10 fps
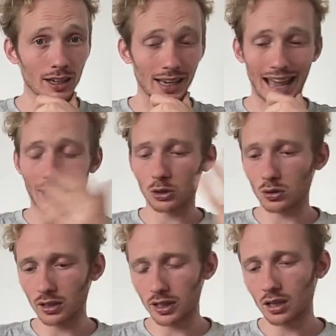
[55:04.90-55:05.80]
it
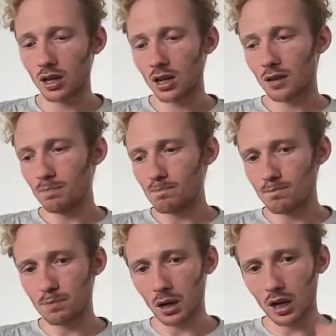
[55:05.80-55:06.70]
casually,
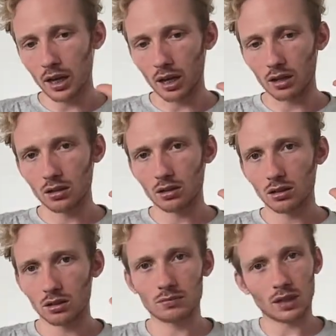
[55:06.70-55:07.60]
but
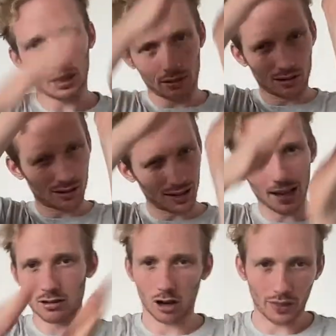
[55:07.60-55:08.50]

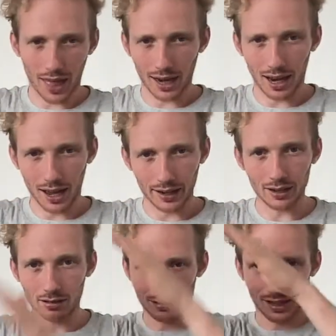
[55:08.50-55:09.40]
stays on that line.
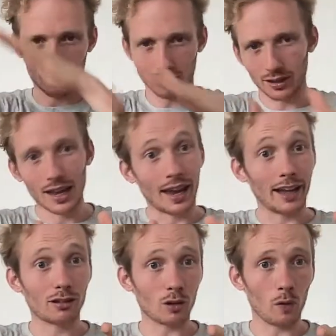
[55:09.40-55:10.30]
Stays on.
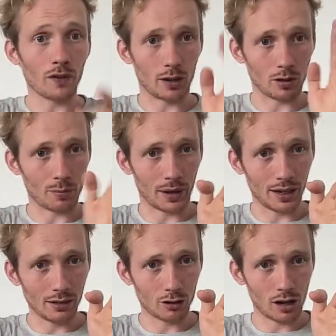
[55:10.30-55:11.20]
It's so funny. So I have my
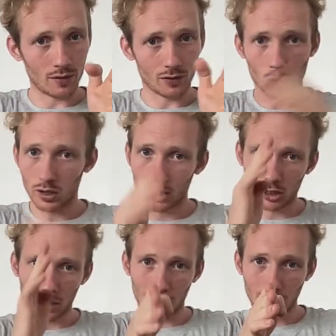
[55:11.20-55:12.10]
Instagram phone here
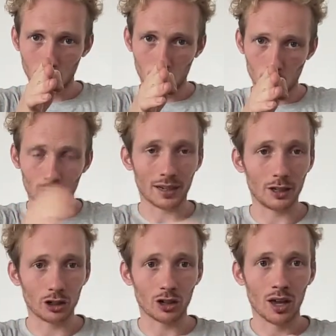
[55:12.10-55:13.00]
and my YouTube
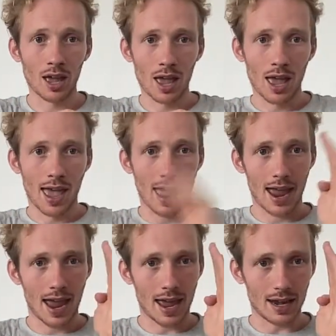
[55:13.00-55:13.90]
here,
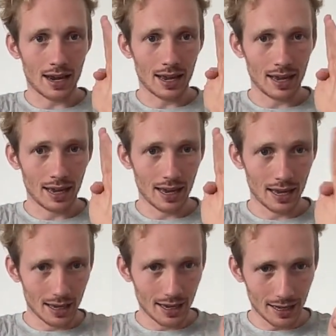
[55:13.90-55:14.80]
and
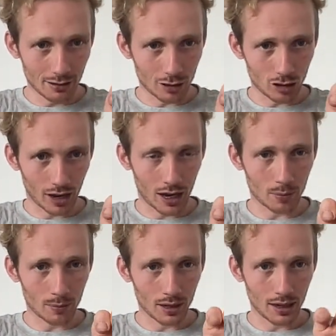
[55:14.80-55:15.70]

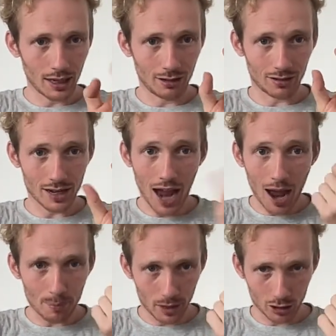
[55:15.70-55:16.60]
Instagram is not
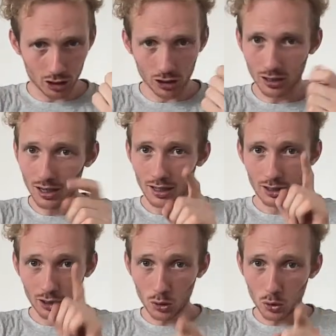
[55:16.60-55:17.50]
mirrored,
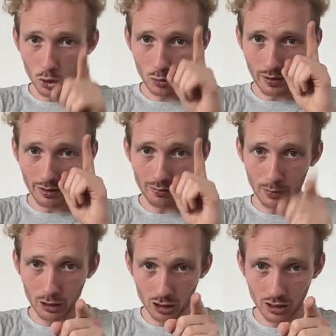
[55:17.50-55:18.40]
YouTube is
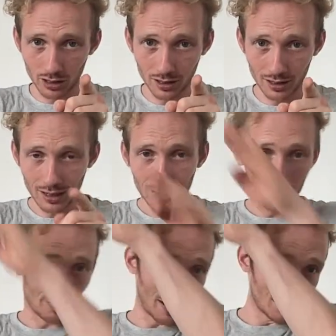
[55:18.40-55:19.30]
mirrored. So if
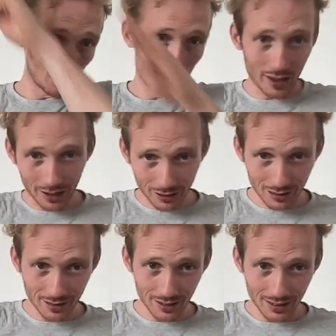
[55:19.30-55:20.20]
I do this,